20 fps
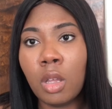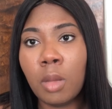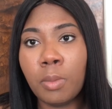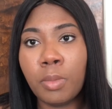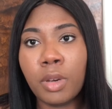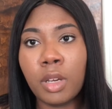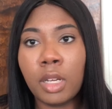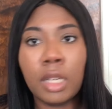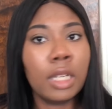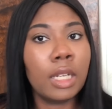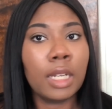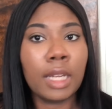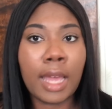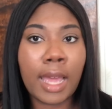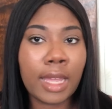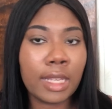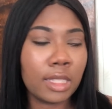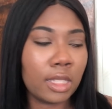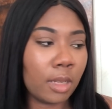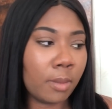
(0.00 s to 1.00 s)
put an
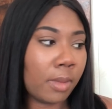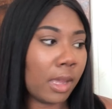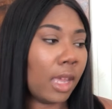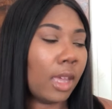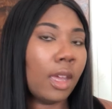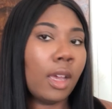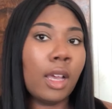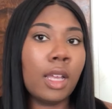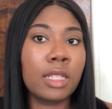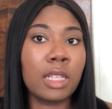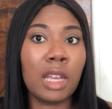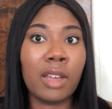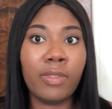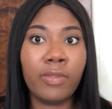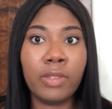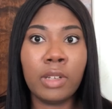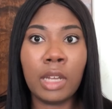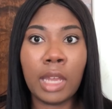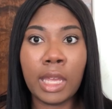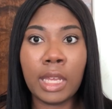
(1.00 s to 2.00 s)
elastic band, because I
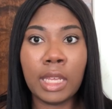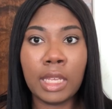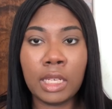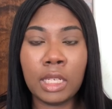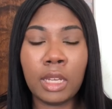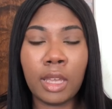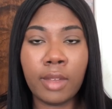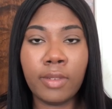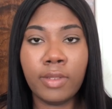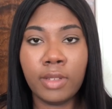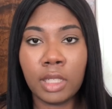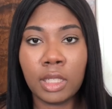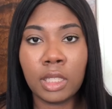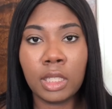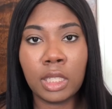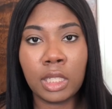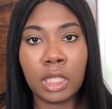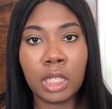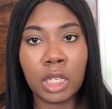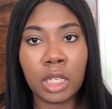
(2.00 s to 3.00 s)
feel like it
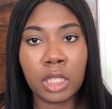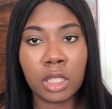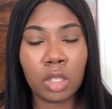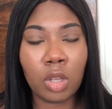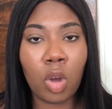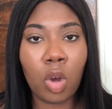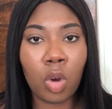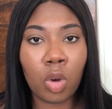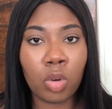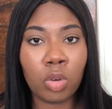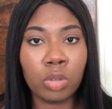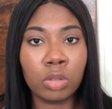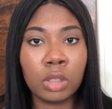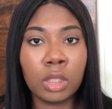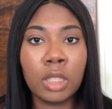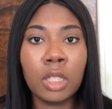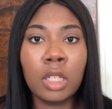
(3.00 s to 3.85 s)
definitely does hold.